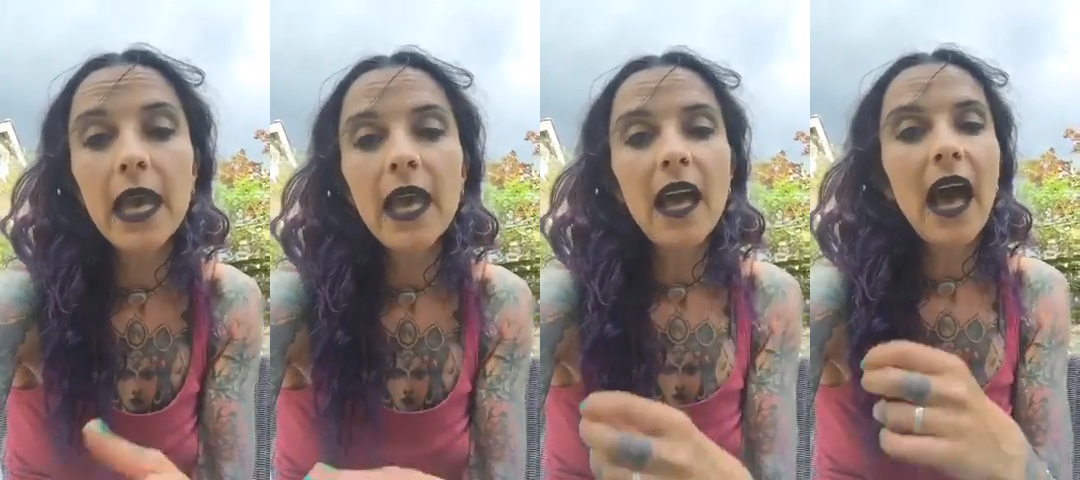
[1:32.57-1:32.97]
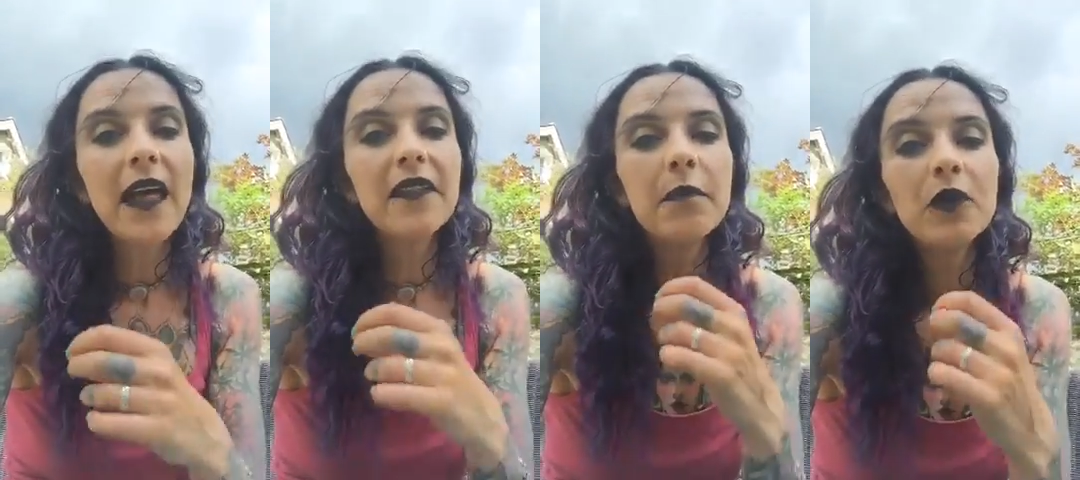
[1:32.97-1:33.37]

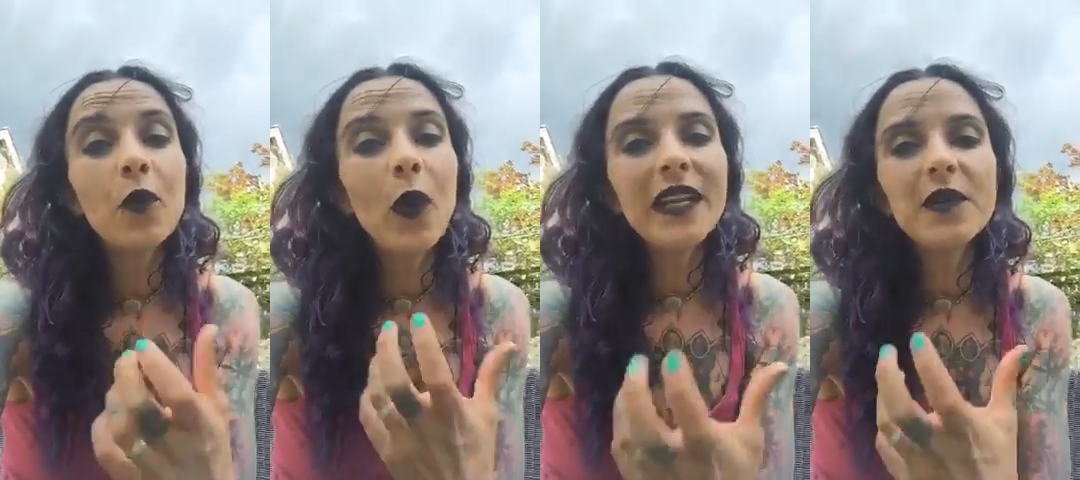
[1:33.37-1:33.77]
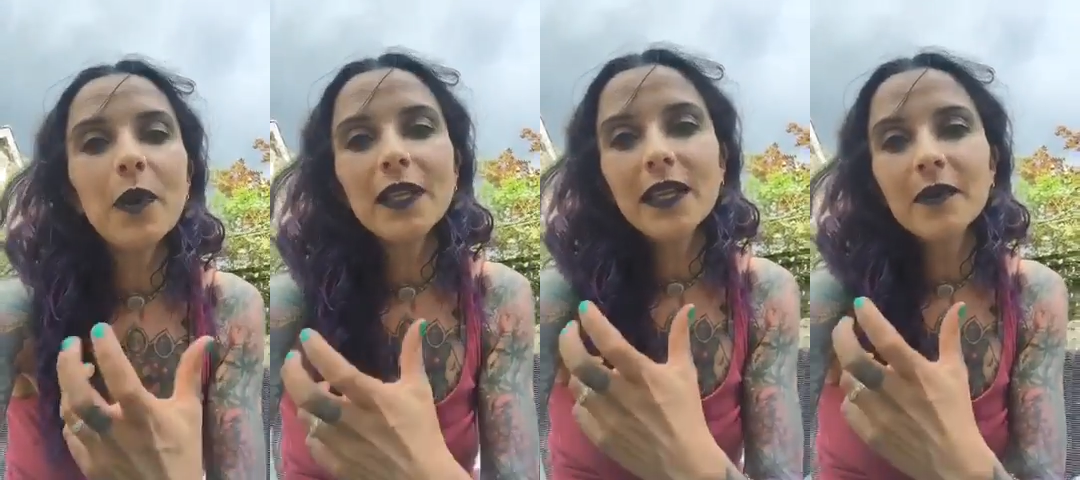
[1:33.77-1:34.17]
And the moon, Wendy,
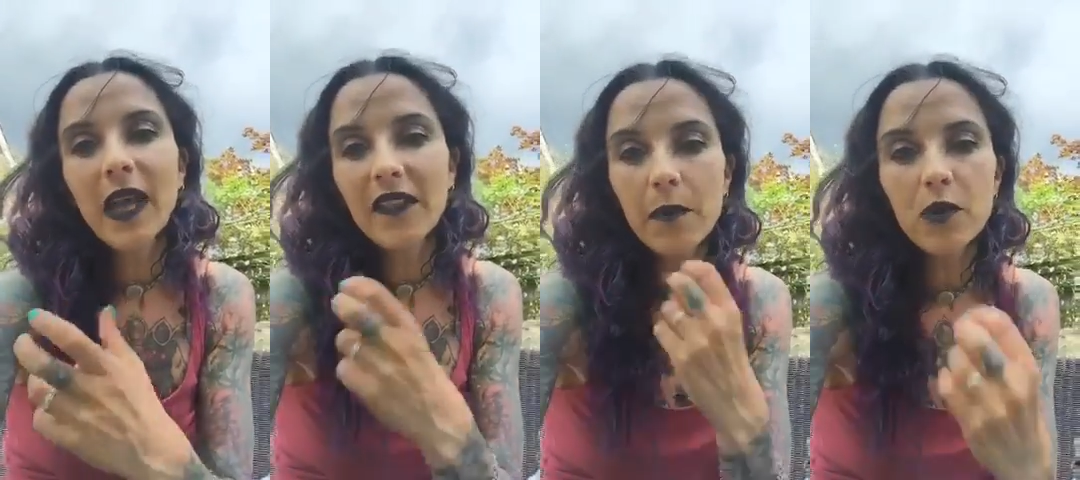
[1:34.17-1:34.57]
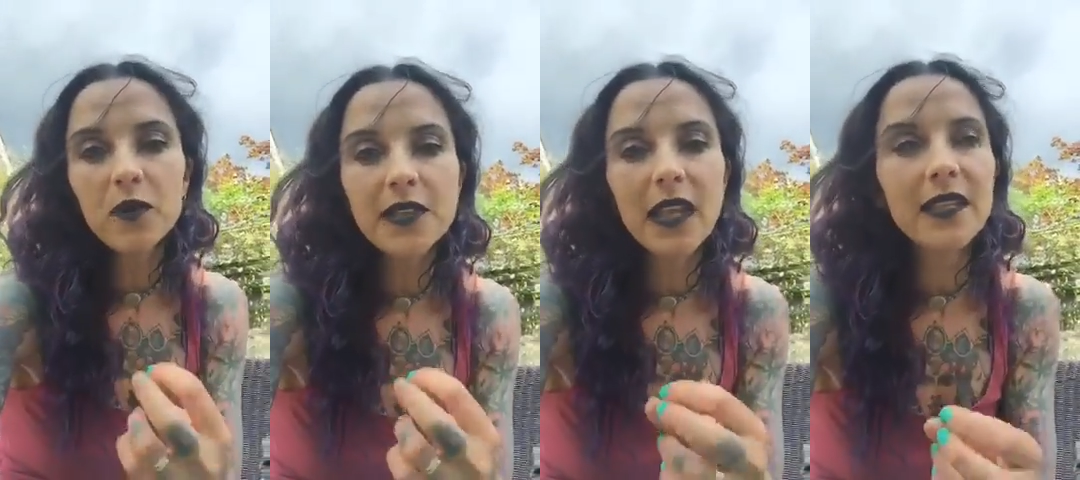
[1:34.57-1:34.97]
welcome. And the moon
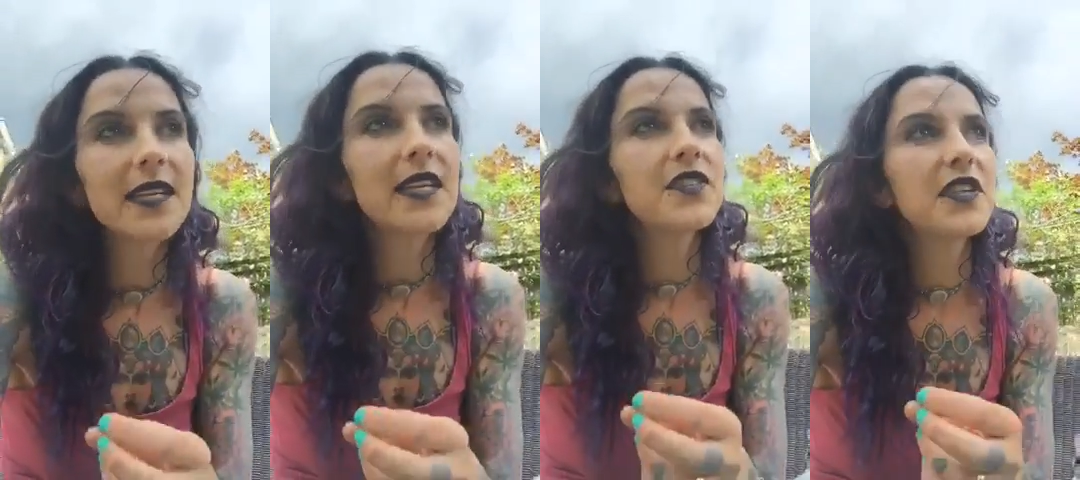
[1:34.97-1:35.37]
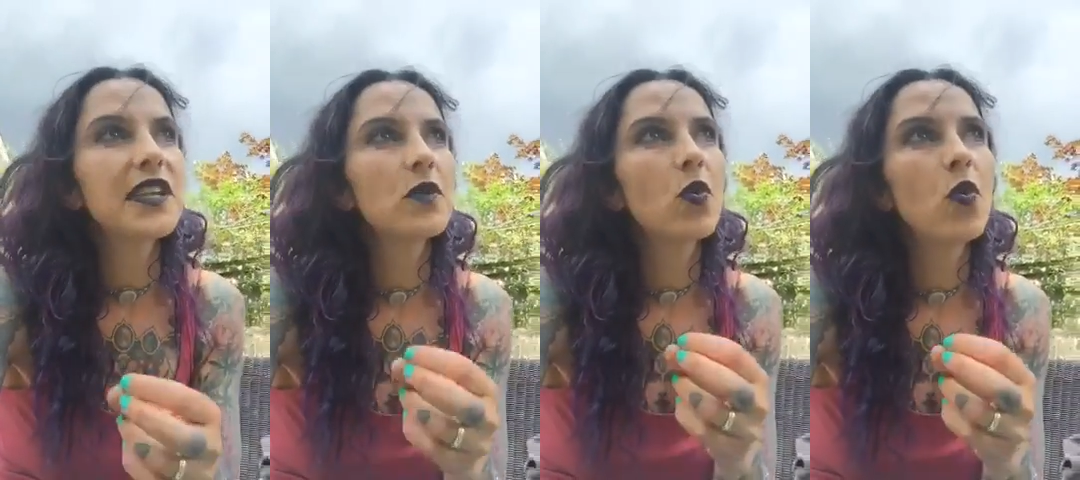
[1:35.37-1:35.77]
salutation is
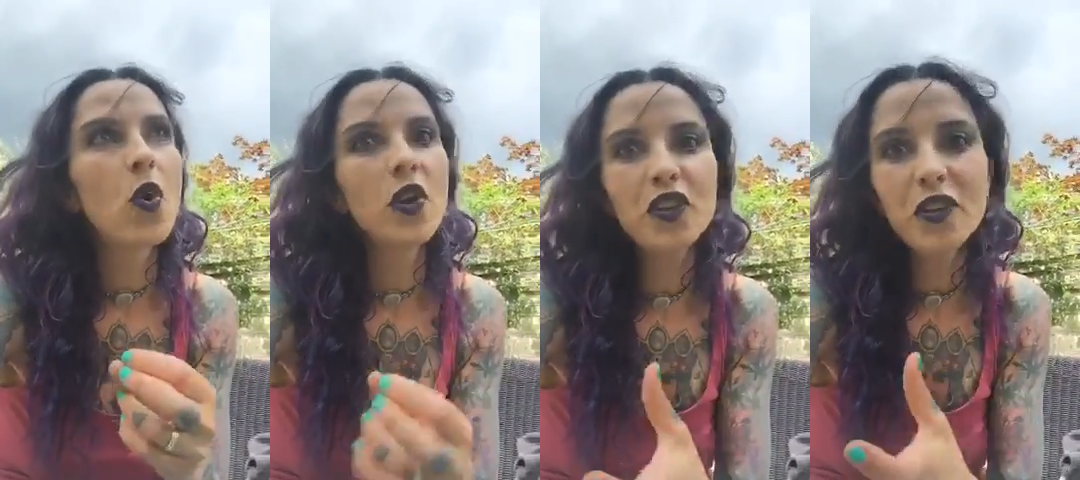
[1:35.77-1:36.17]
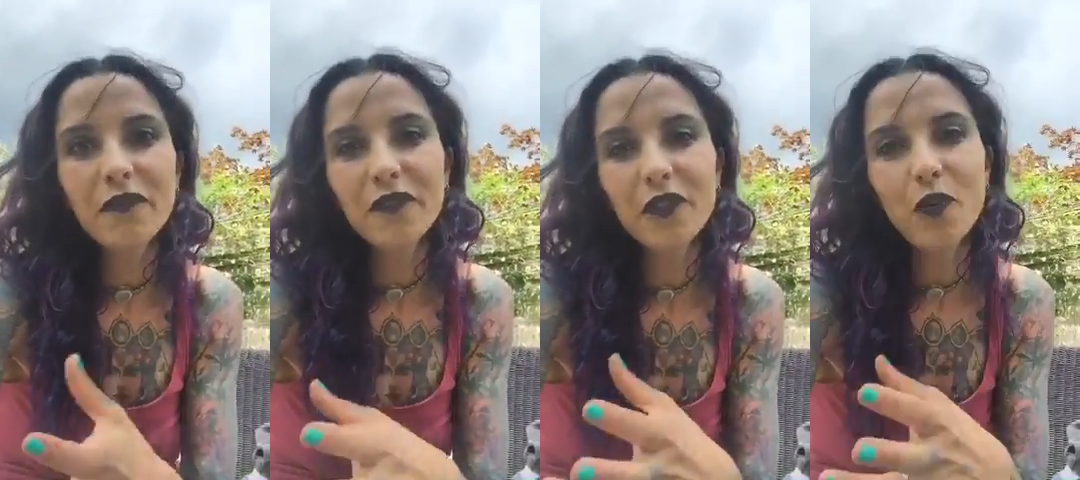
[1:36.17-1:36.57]
a
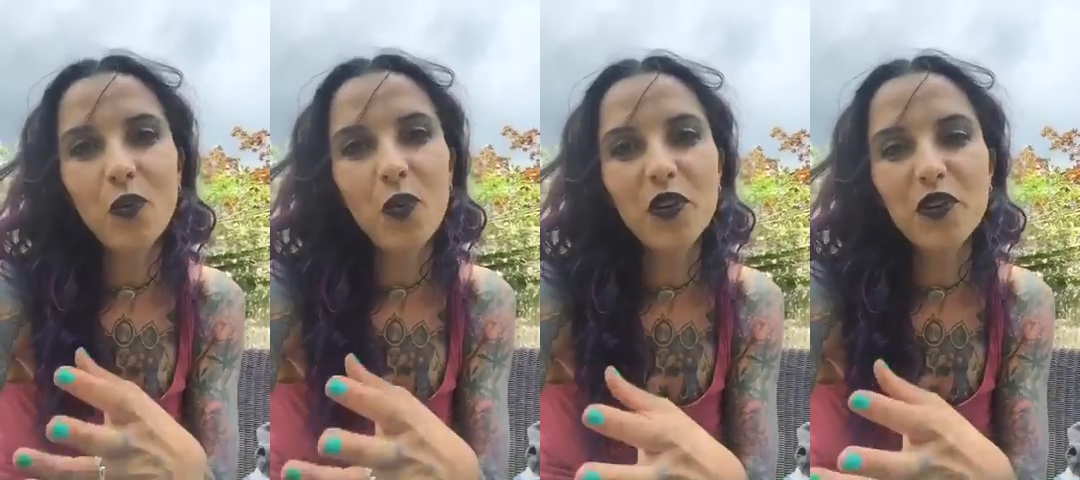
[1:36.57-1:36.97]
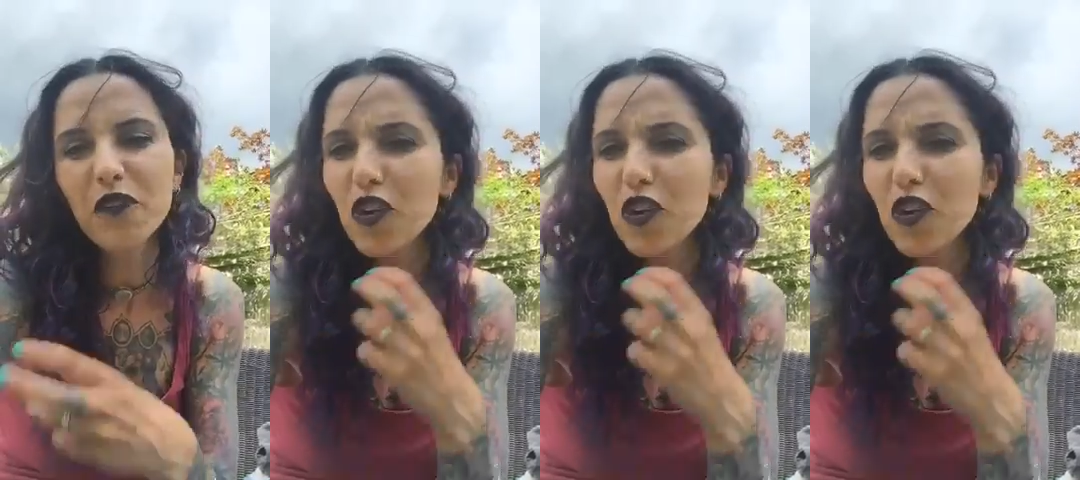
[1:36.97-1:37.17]
wonderful, wonderful,